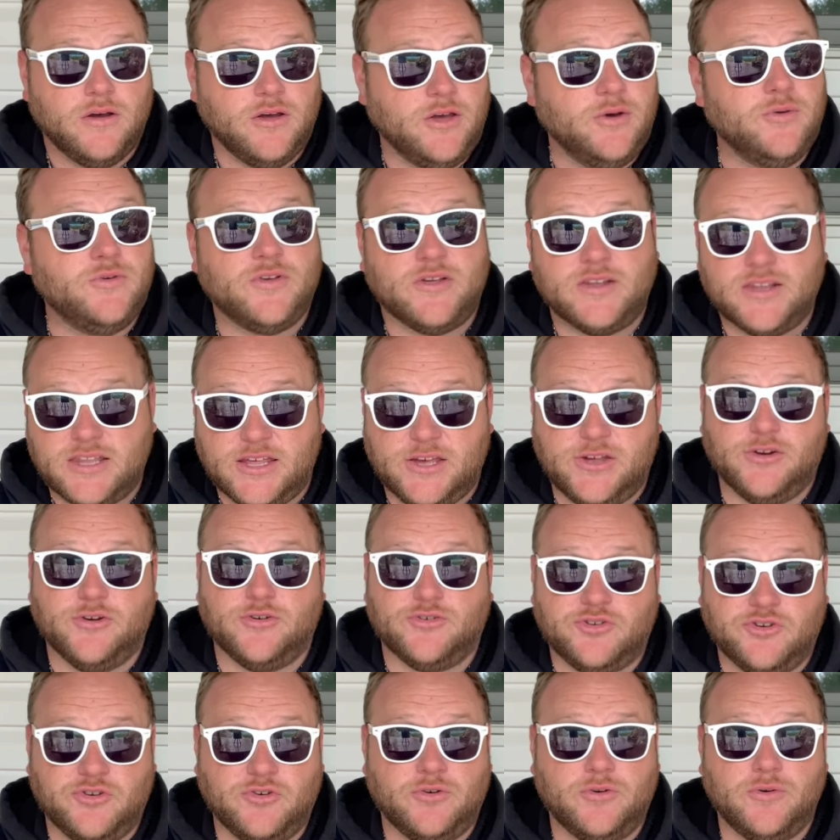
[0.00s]
He was a leader
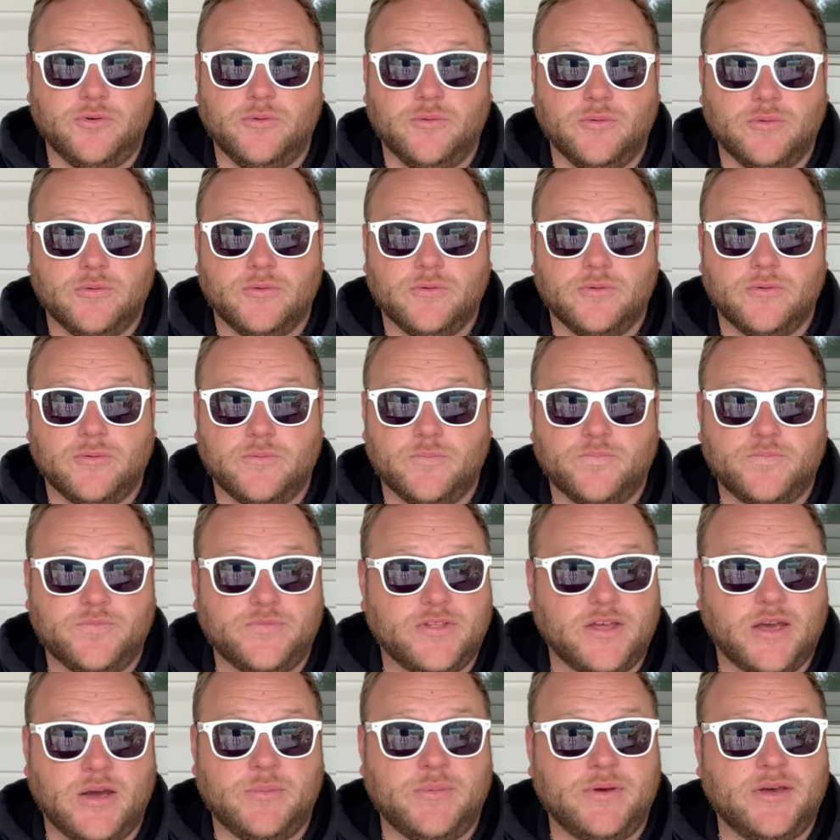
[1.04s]
too.
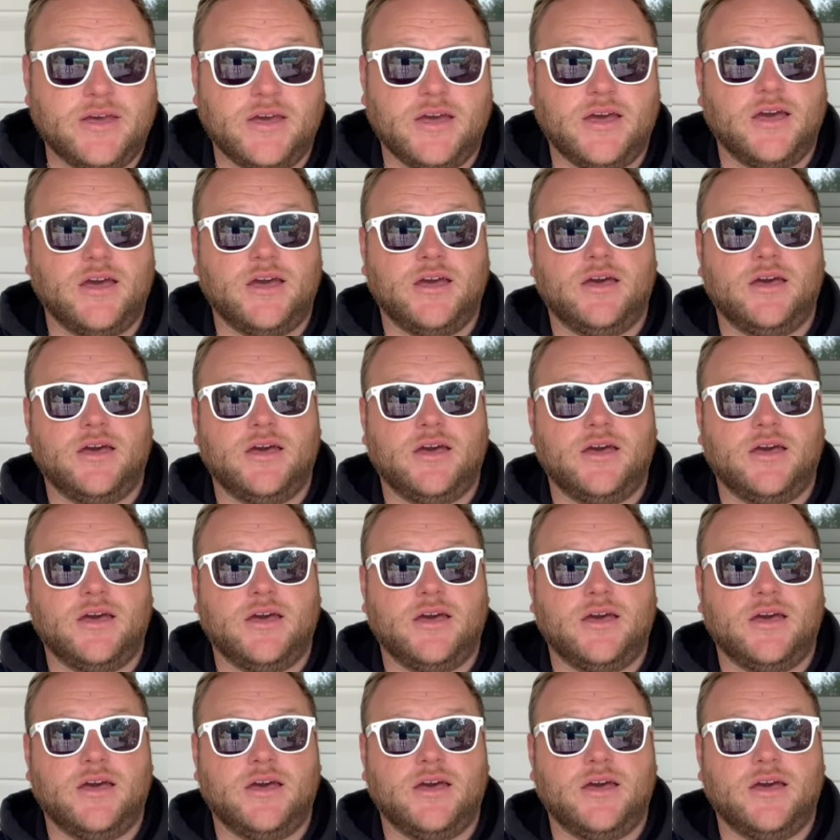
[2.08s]
I mean,